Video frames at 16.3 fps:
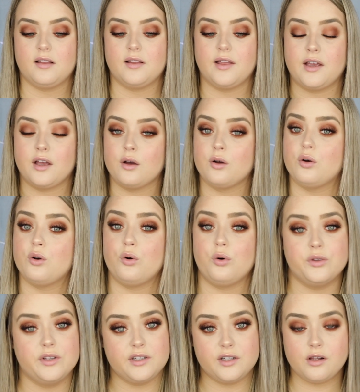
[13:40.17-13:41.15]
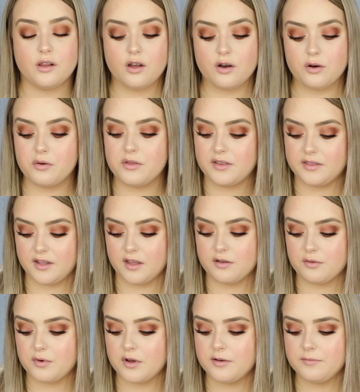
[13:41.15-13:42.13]
like golden glow than the
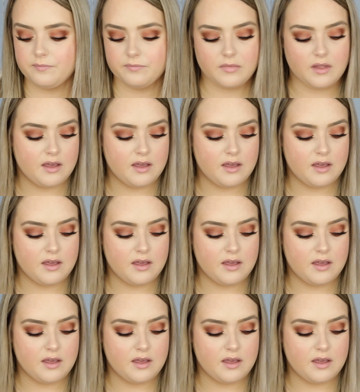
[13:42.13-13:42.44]
other one.